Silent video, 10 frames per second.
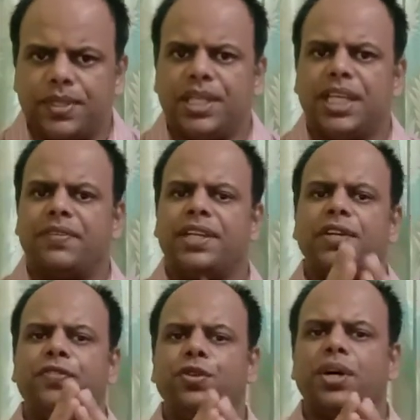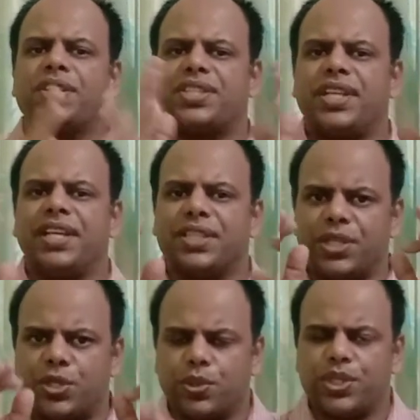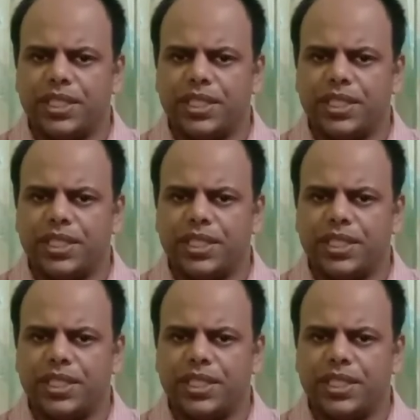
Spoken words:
even if you are saying the truth,